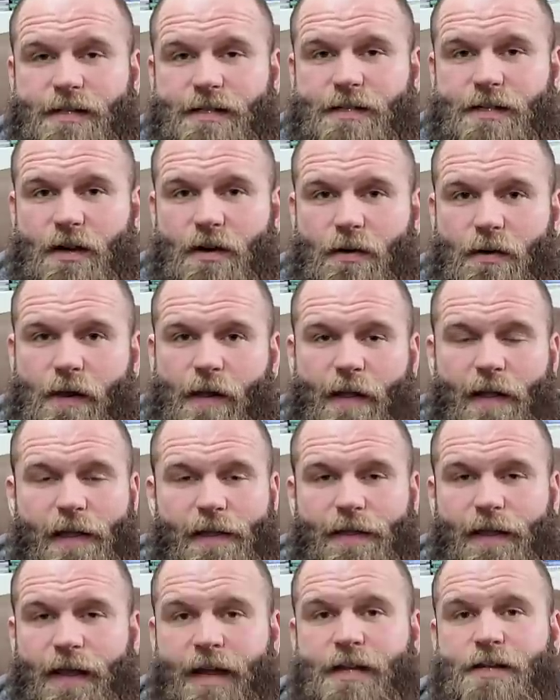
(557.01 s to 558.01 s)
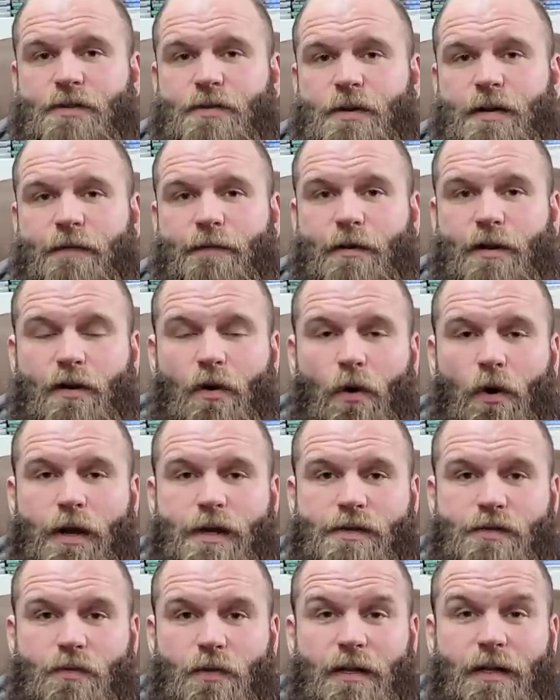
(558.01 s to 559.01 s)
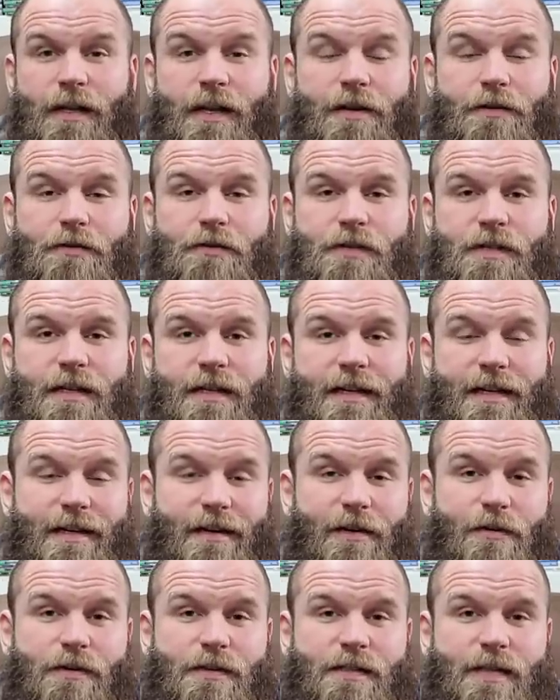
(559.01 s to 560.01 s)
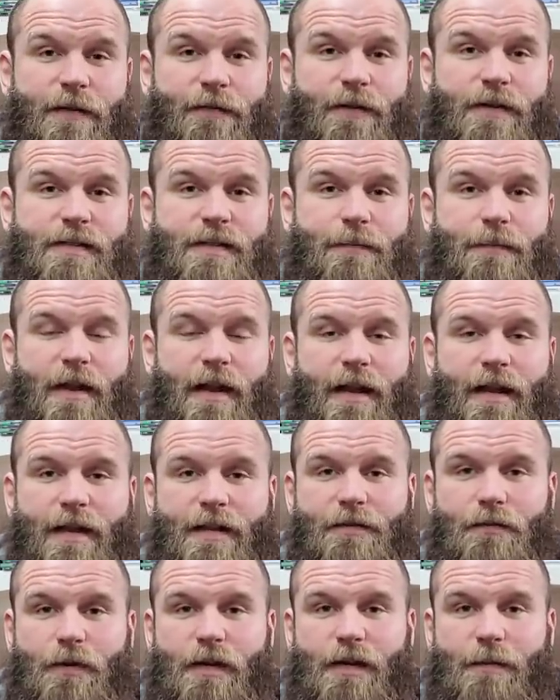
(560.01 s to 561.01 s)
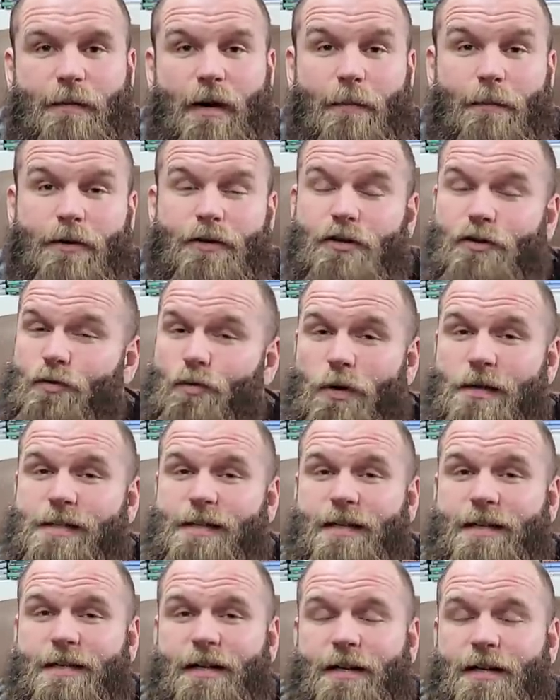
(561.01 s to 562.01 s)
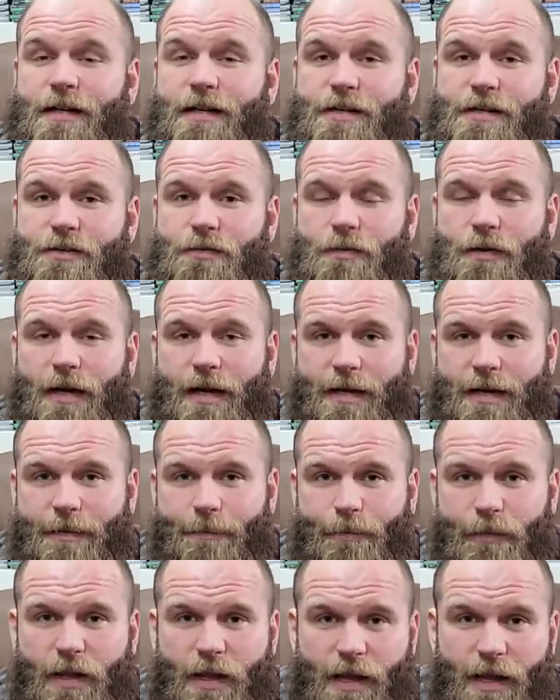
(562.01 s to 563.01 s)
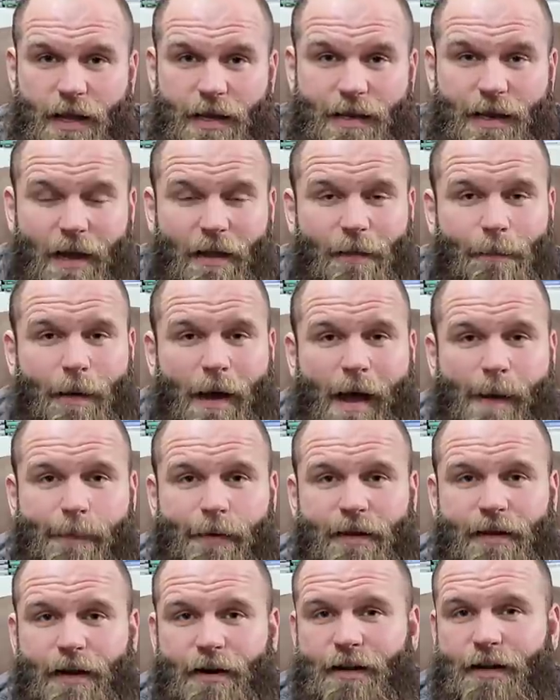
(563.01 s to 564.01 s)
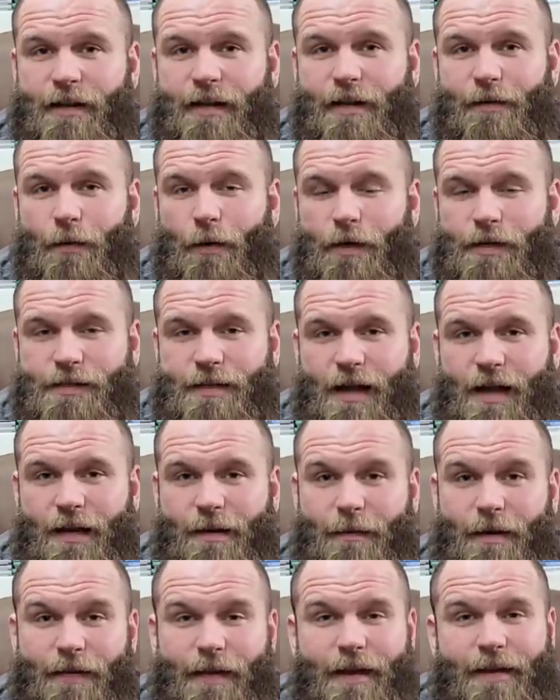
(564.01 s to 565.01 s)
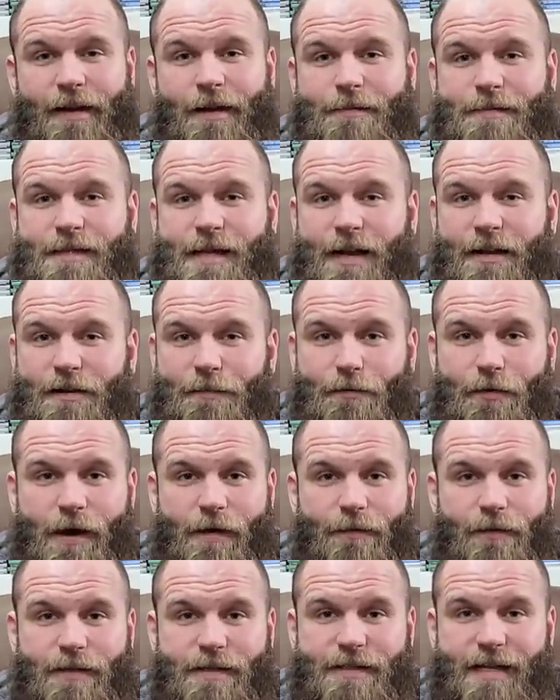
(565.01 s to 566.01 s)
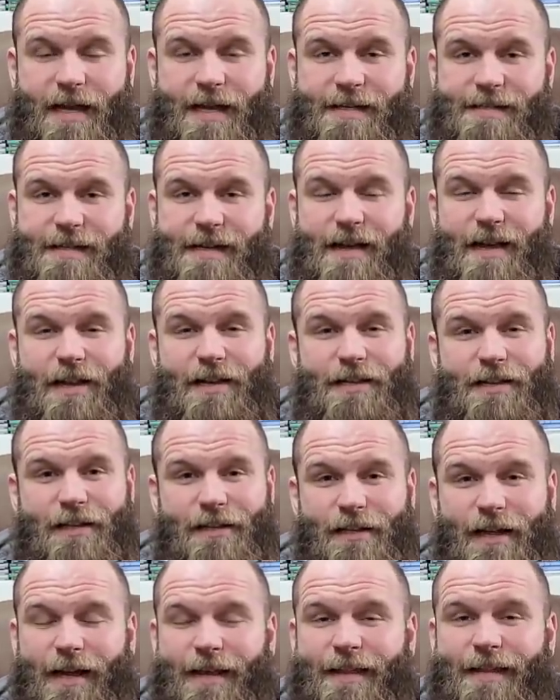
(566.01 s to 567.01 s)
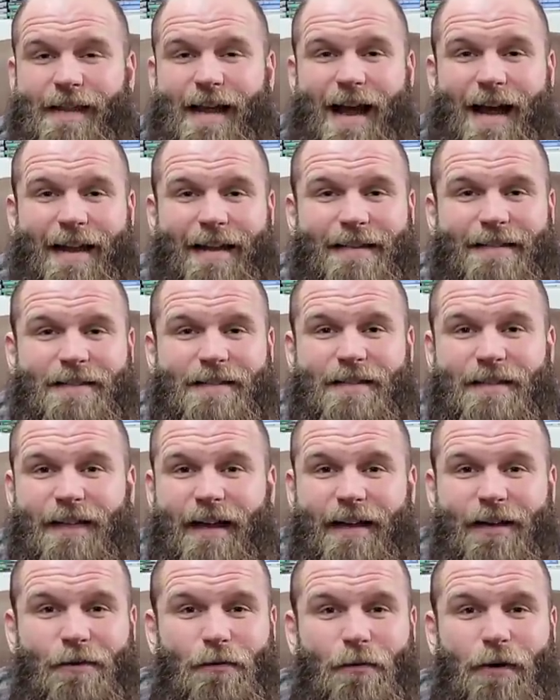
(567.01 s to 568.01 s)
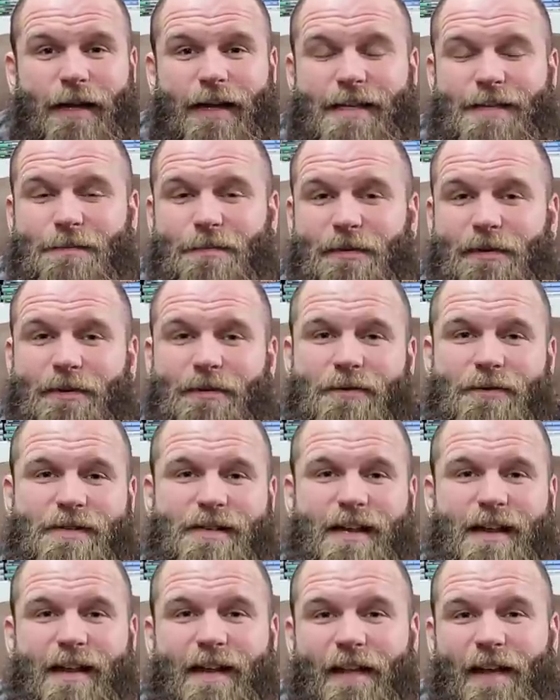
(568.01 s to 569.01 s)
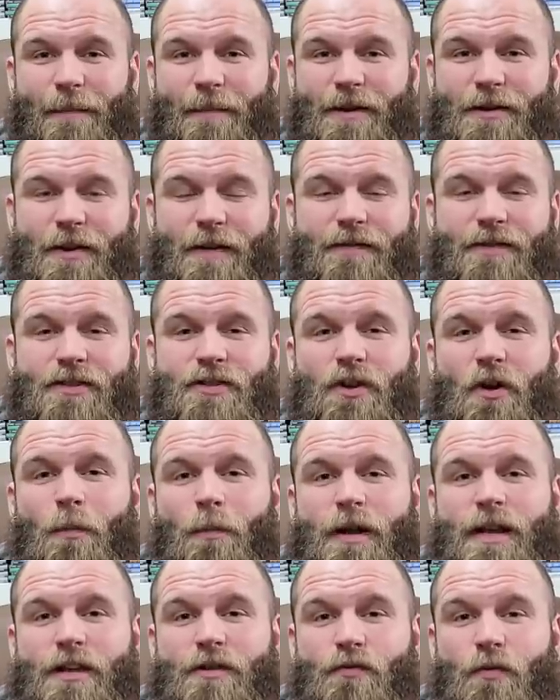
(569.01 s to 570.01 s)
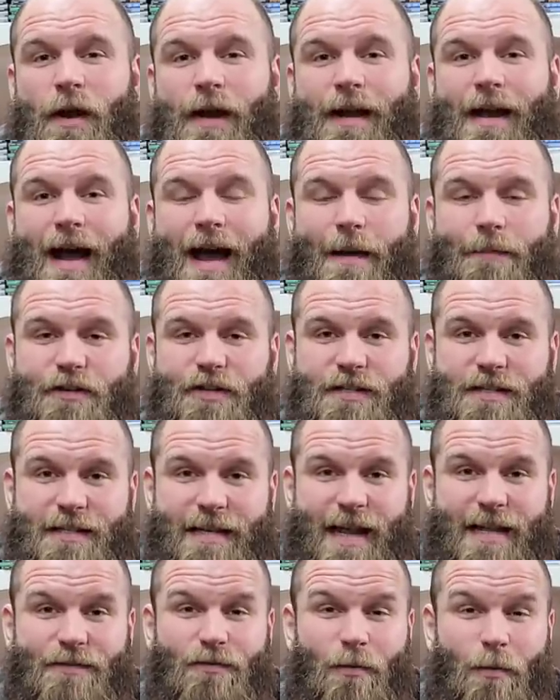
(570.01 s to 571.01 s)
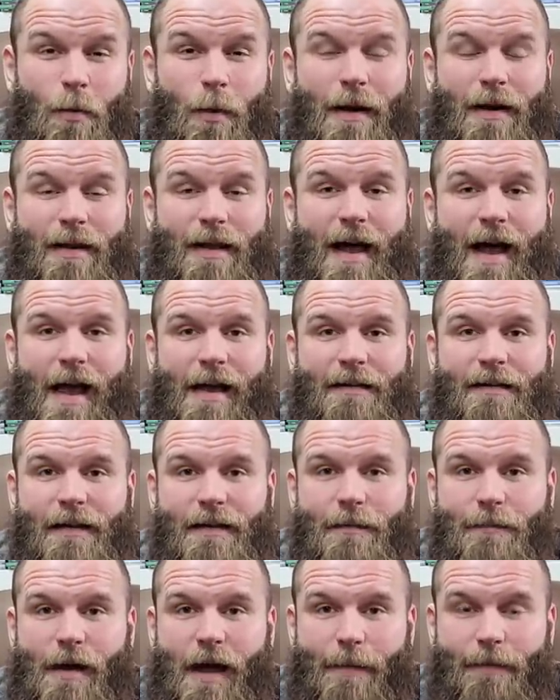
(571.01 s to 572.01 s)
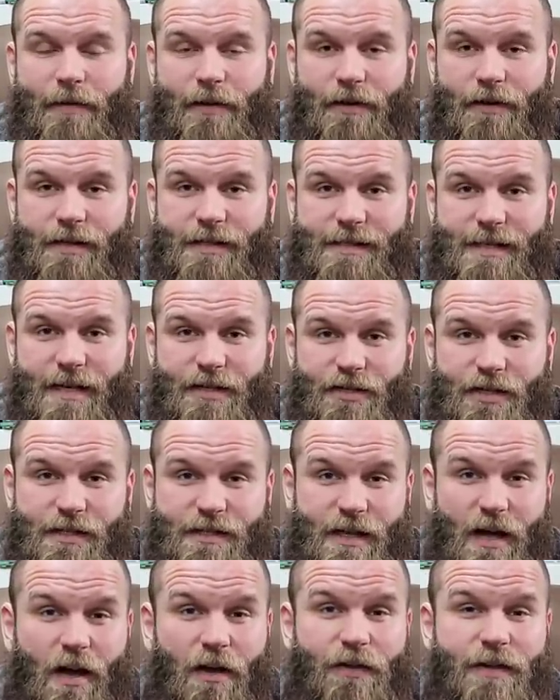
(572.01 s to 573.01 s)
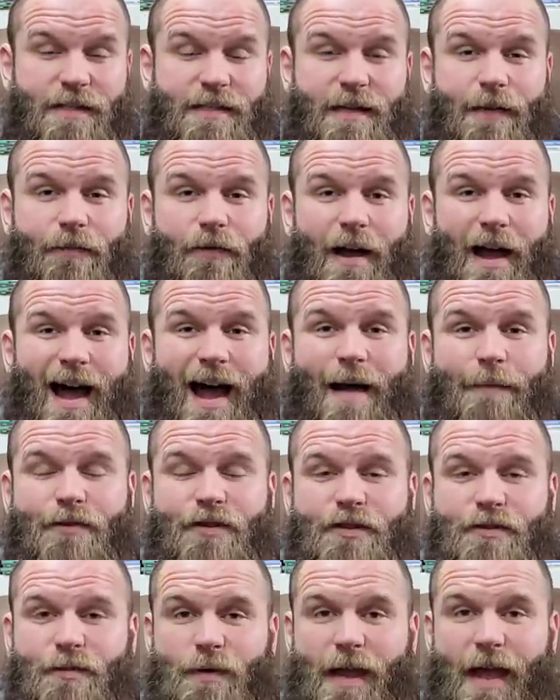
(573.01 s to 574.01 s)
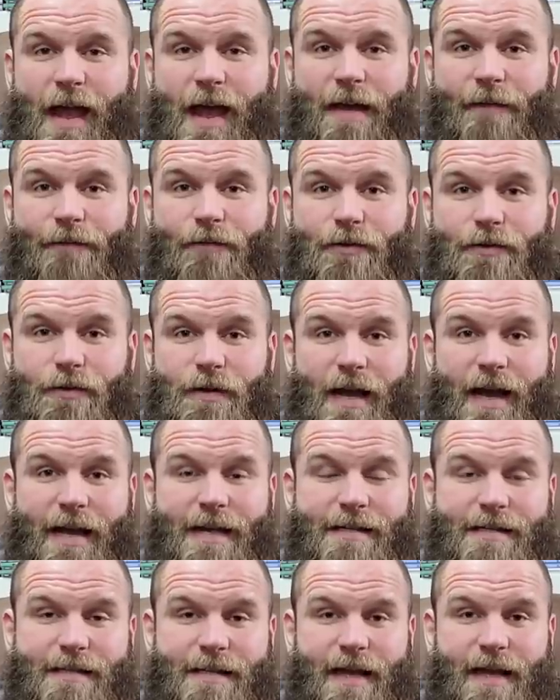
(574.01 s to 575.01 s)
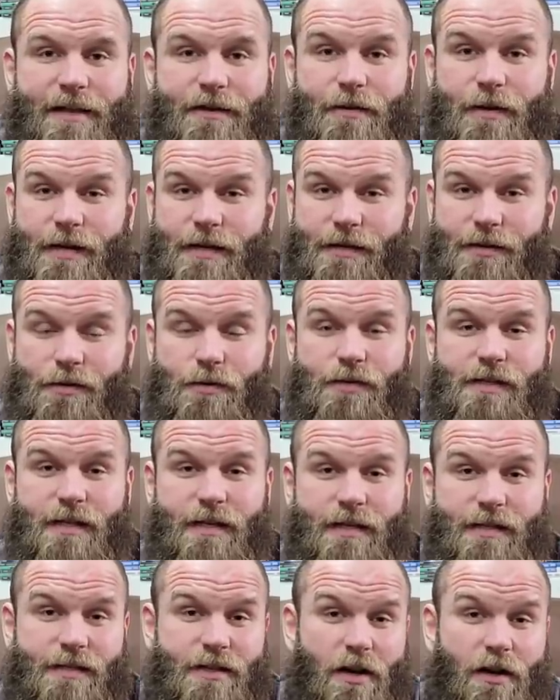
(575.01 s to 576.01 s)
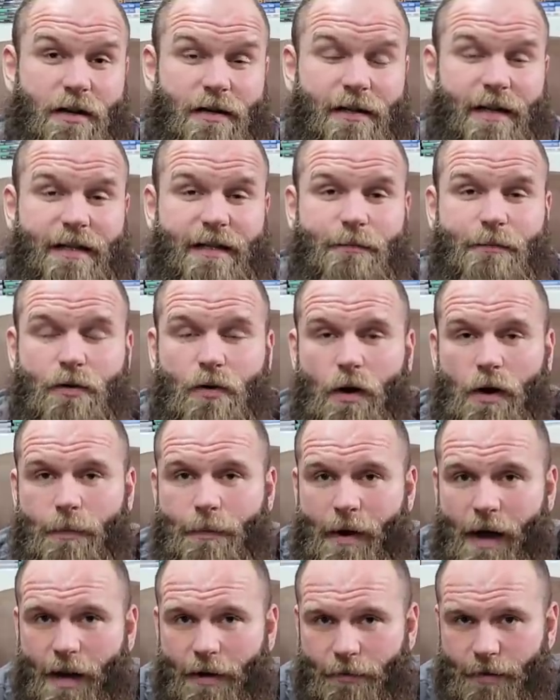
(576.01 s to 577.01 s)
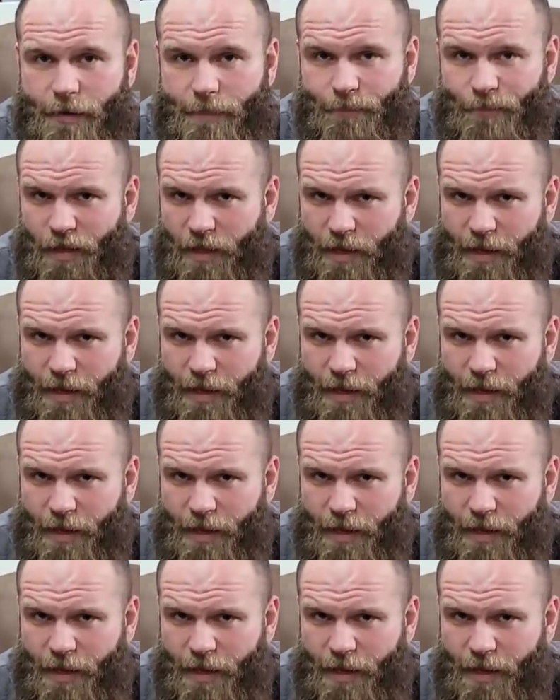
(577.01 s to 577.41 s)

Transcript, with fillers: So the history of McCoy is really interesting, and it was definitely something I liked reading about, but there wasn't a ton of history on it. Now, the popularity, like we always talk about, that comes down to preference, guys. Do you like the Onyx? Do you like greens, blues? I mean, you have so many great options, and that's what we wanted to highlight in the popularity section is all these different options we have for you guys that you can use and start collecting McCoy pottery.